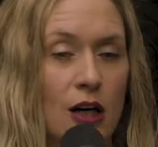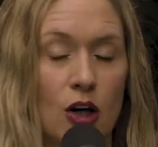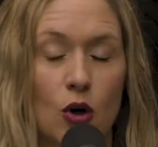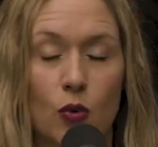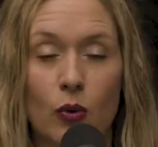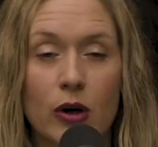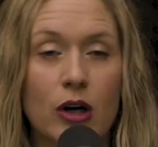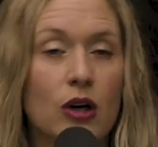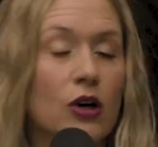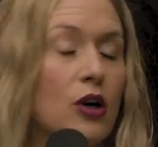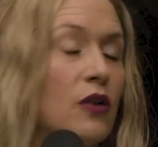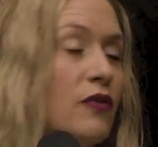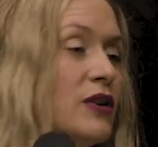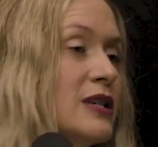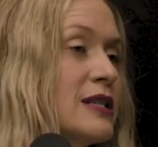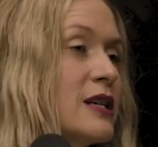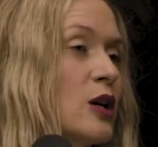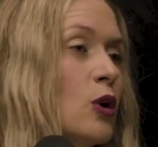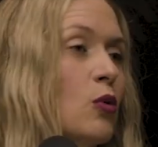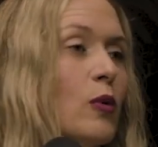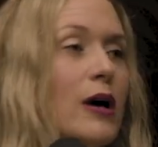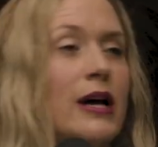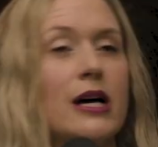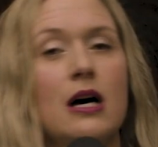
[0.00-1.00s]
We don't know if he's
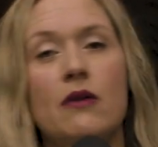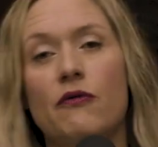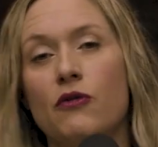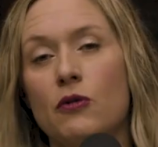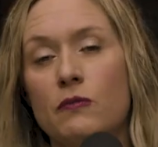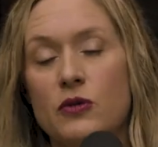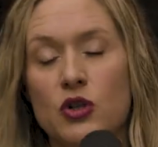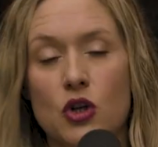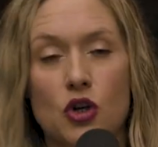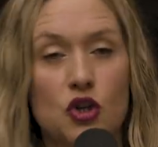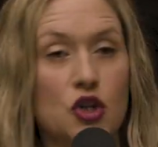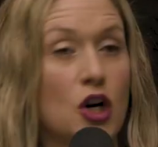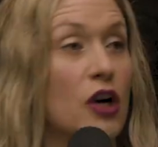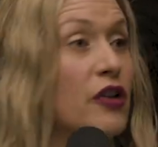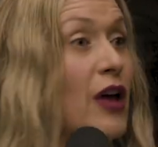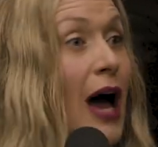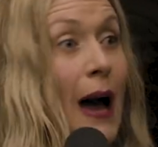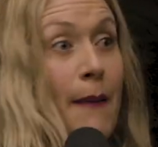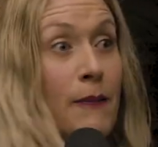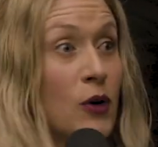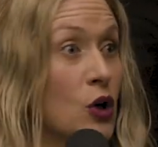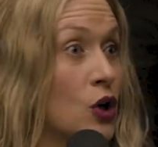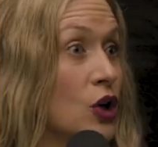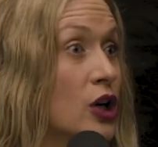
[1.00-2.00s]
going to wake up from surgery.
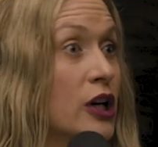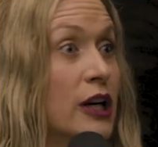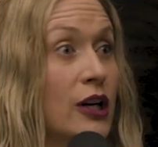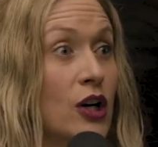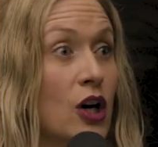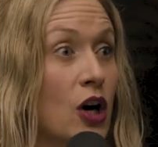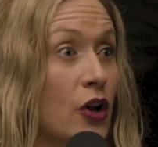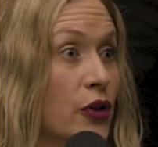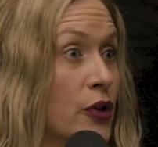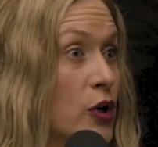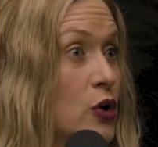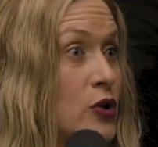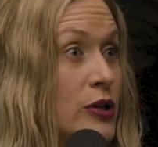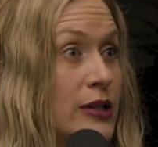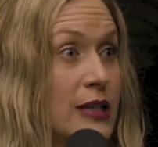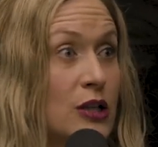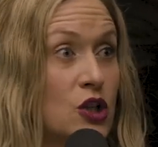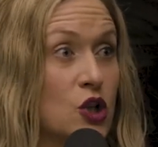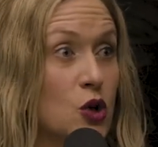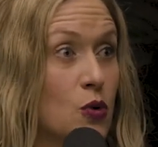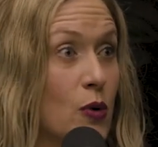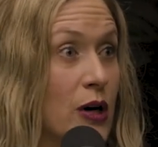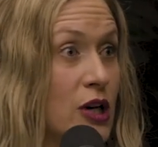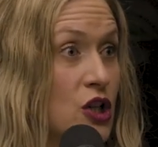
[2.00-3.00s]
I'm good in all those
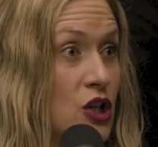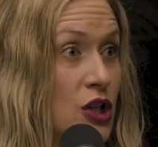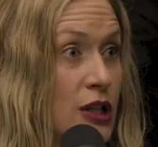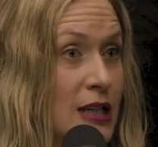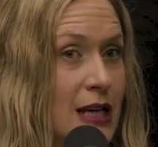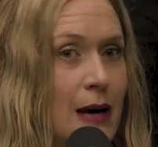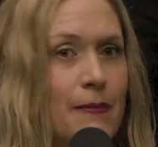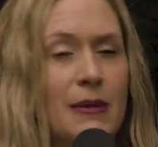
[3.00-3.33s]
situations.